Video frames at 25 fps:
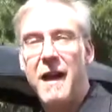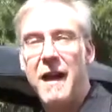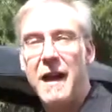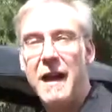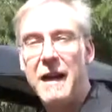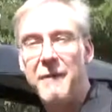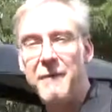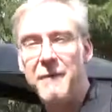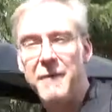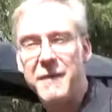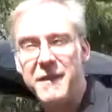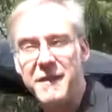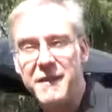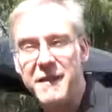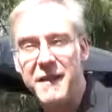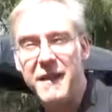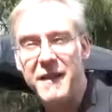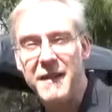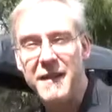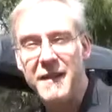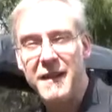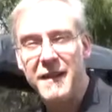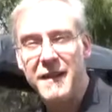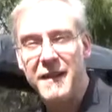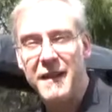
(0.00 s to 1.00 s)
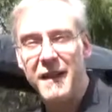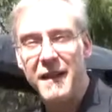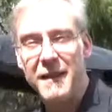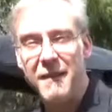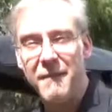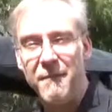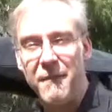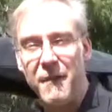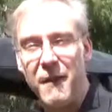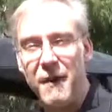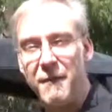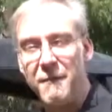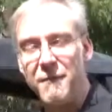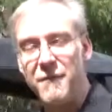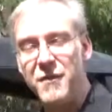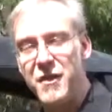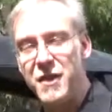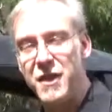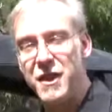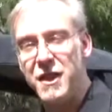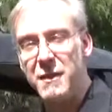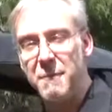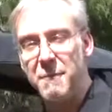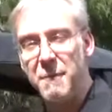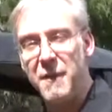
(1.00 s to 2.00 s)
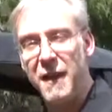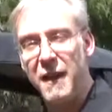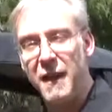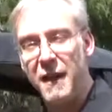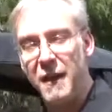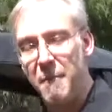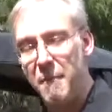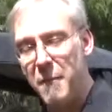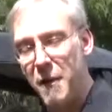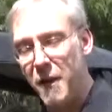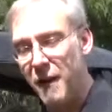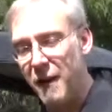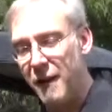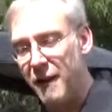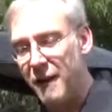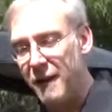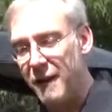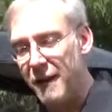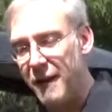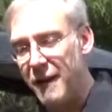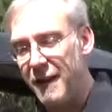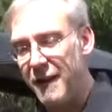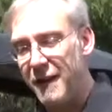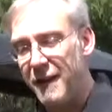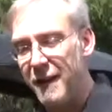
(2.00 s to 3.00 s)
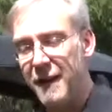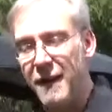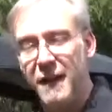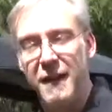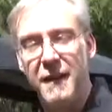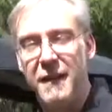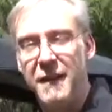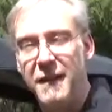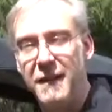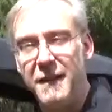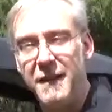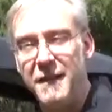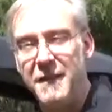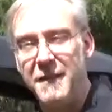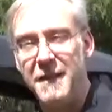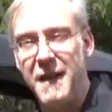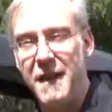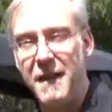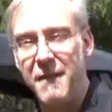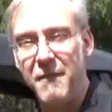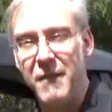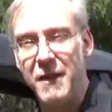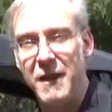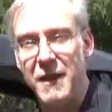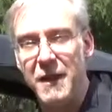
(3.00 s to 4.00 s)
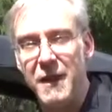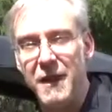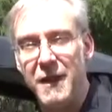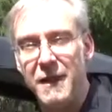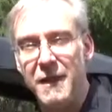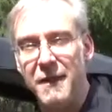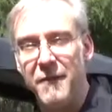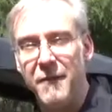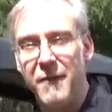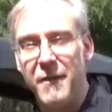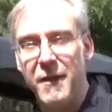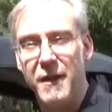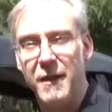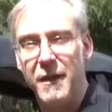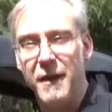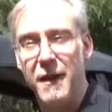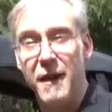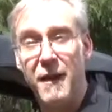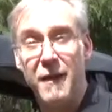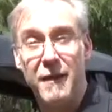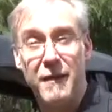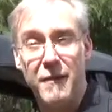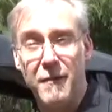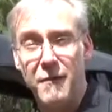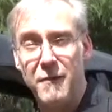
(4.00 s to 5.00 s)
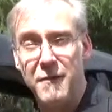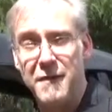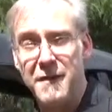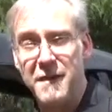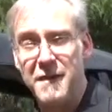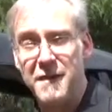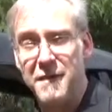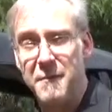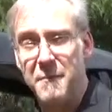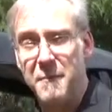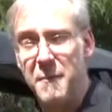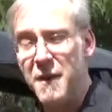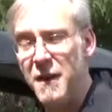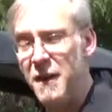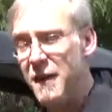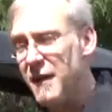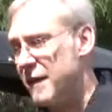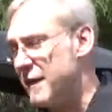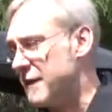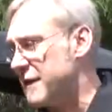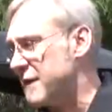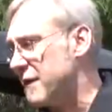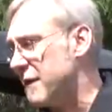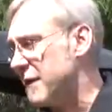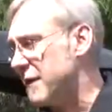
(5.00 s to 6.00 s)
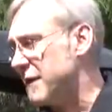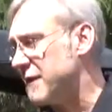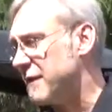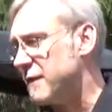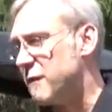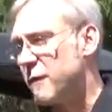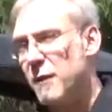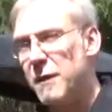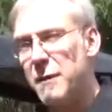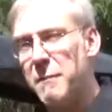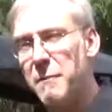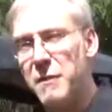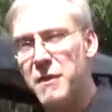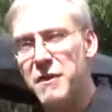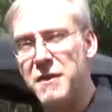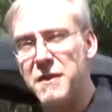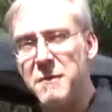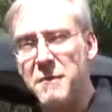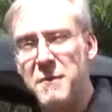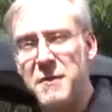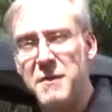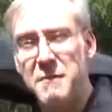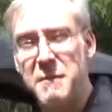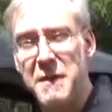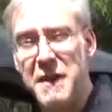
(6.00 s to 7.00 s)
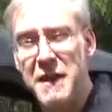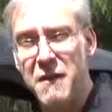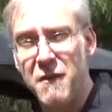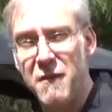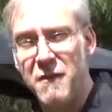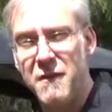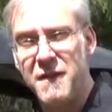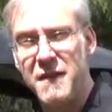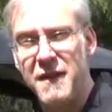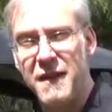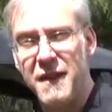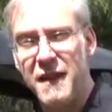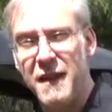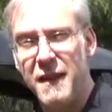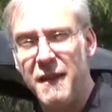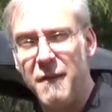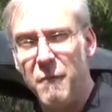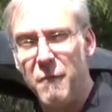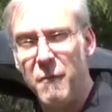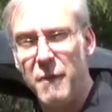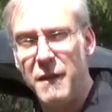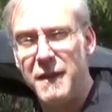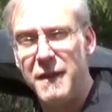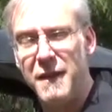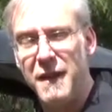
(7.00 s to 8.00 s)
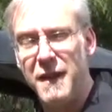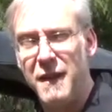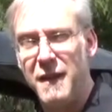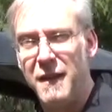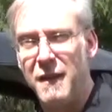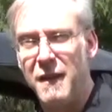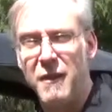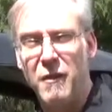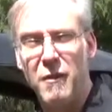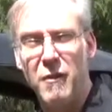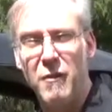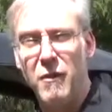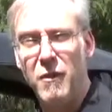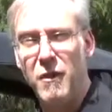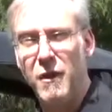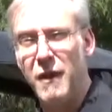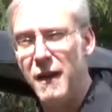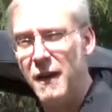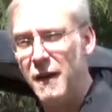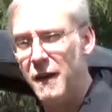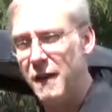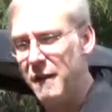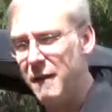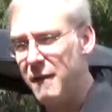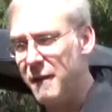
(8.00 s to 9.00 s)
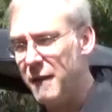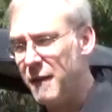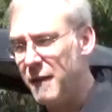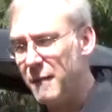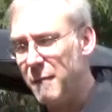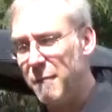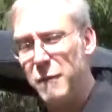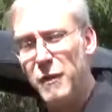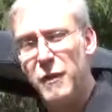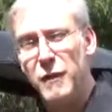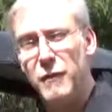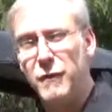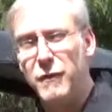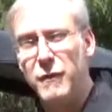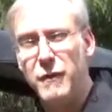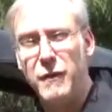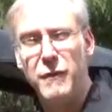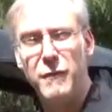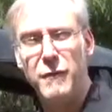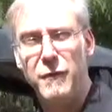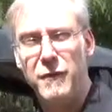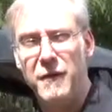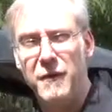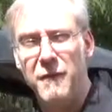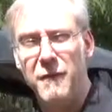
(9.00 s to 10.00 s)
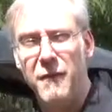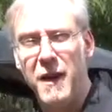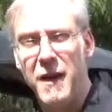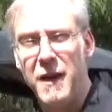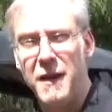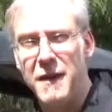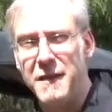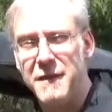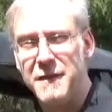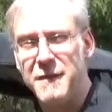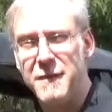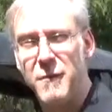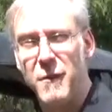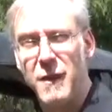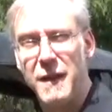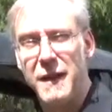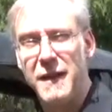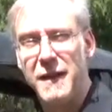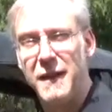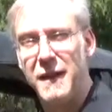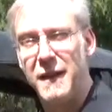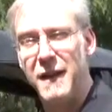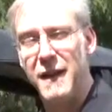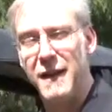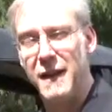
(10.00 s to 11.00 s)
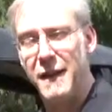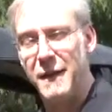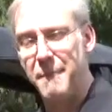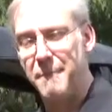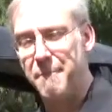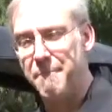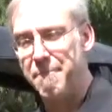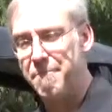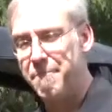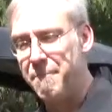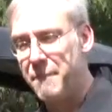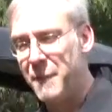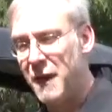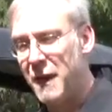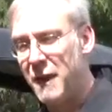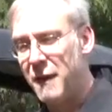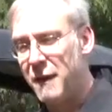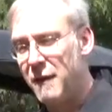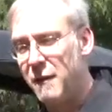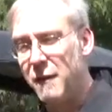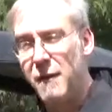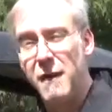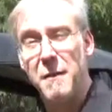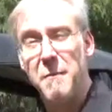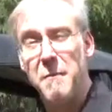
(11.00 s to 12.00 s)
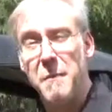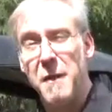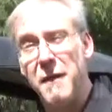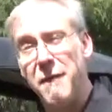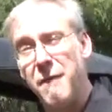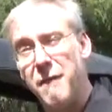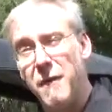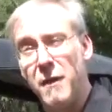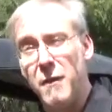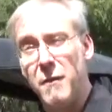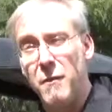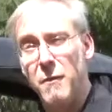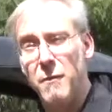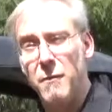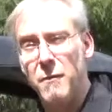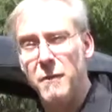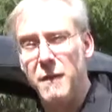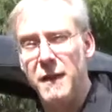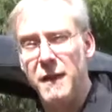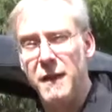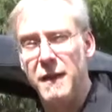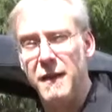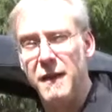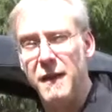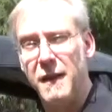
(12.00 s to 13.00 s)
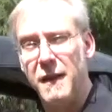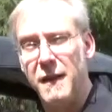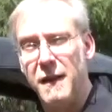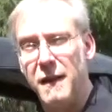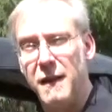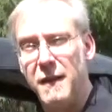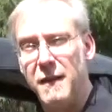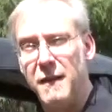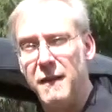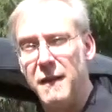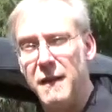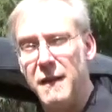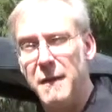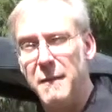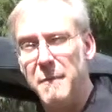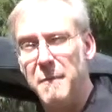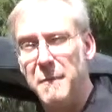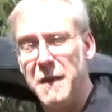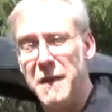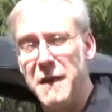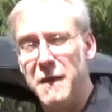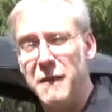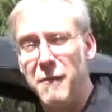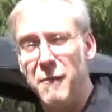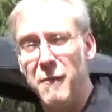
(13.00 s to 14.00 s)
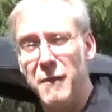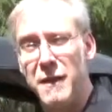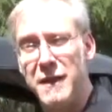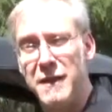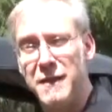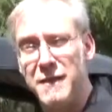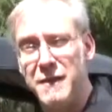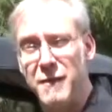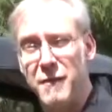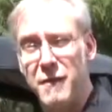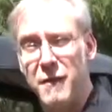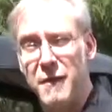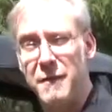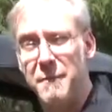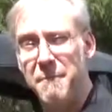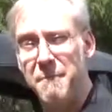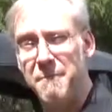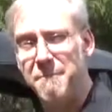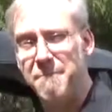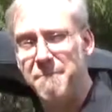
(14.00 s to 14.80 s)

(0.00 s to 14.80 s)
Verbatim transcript: I have this 1995 Jeep that I bought, and uh, it doesn't have any kind of uh, audio system. So I just want to put some speakers in it with a little uh, Bluetooth device so I can um, hook up my phone and uh, MP3s to it.